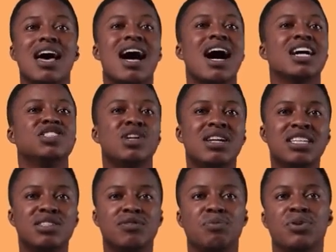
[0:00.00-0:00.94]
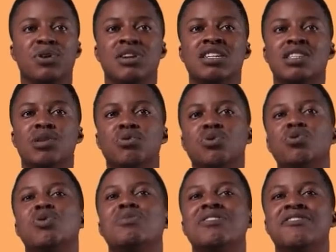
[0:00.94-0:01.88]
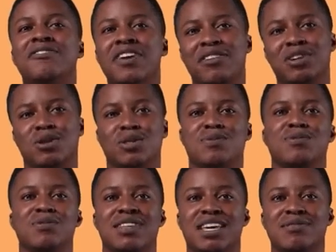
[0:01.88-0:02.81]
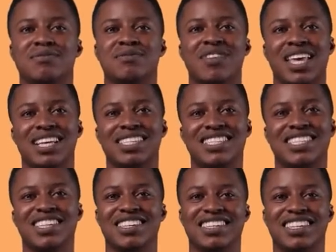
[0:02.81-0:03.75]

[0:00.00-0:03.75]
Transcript: Our knowledge of the periodic table will be very useful then. See you in the